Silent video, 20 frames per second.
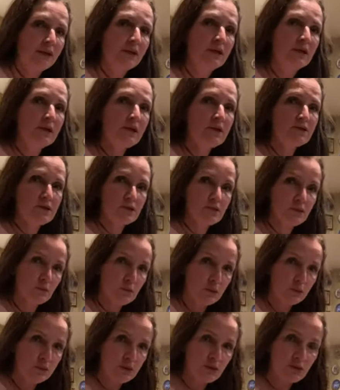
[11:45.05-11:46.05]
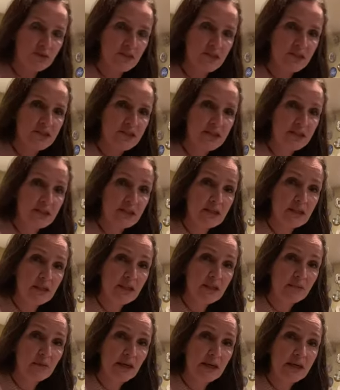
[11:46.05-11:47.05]
So then we went on to
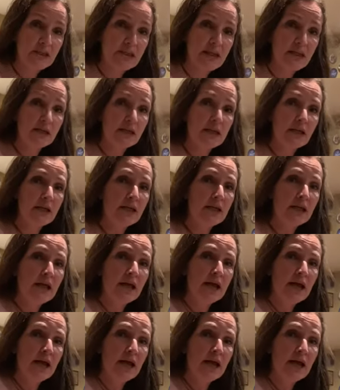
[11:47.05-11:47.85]
Teretere Matangi,